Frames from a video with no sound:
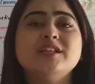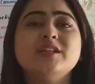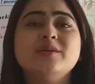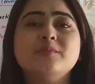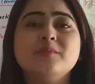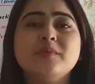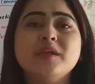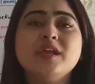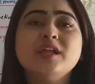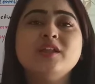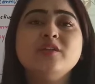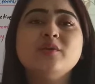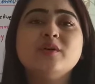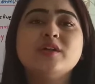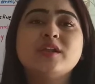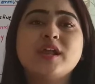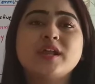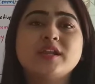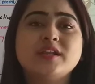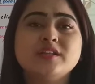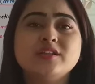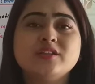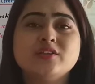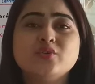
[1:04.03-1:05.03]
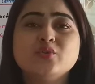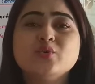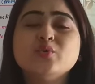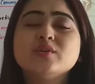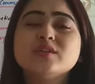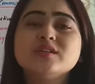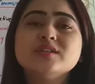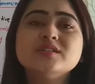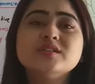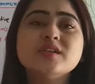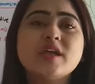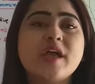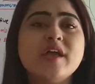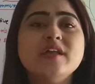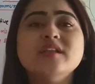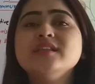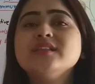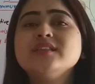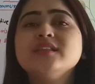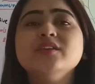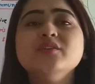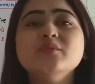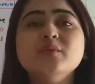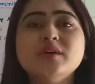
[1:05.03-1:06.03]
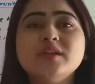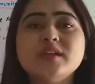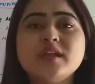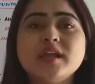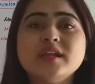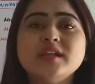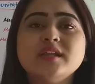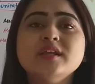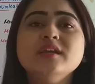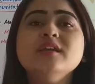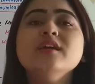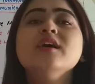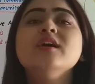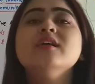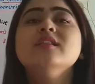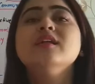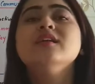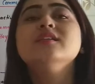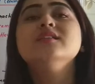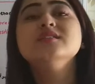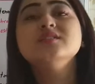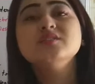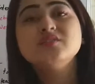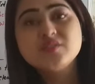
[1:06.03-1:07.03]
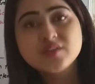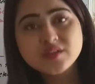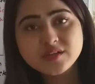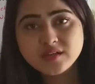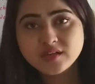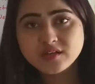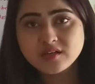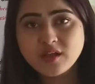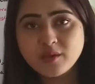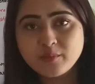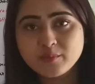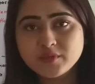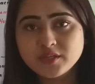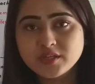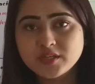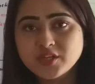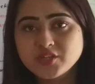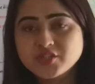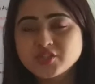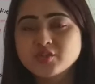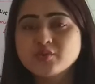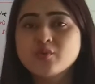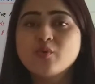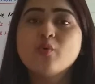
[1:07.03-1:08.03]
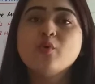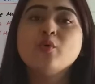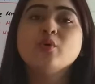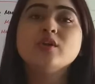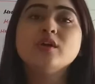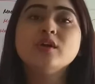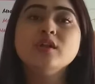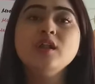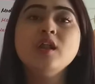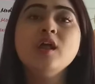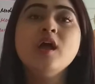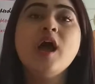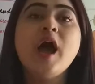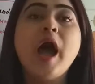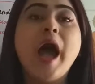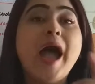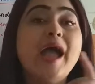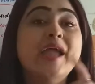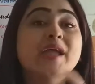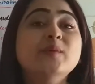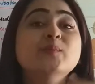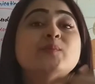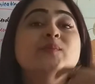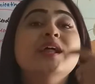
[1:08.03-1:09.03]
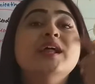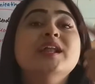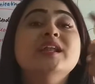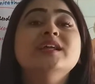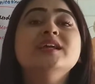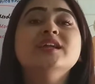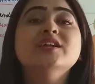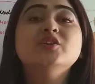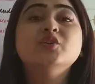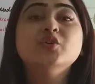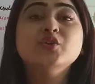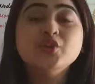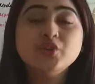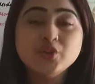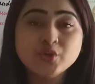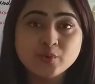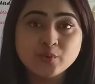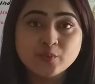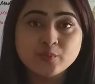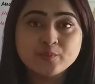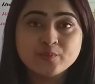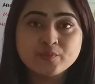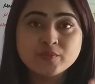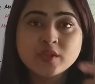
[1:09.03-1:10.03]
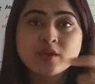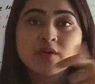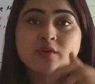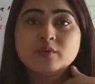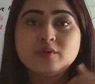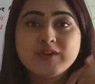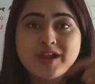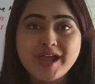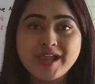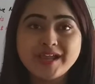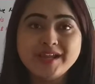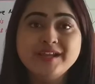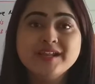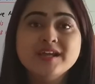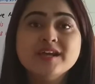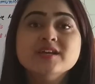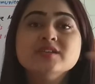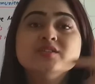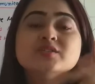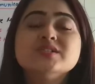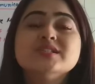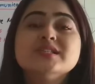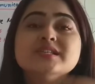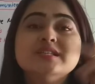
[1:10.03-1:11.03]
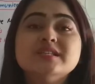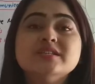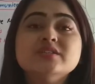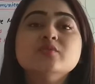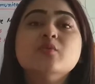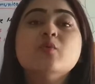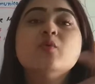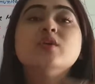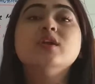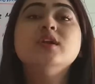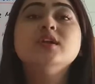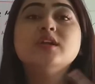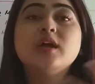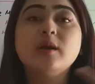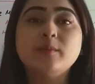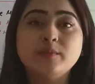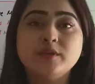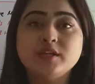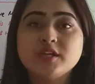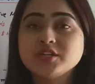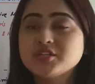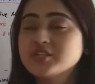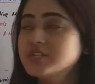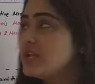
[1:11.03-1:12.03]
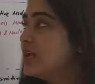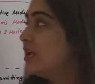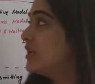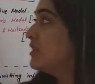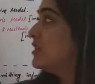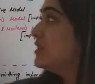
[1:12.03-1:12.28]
the mail, you are writing the notice, anything you are writing, it is written communication. Oral, I am telling it to you, right? So this is oral communication, and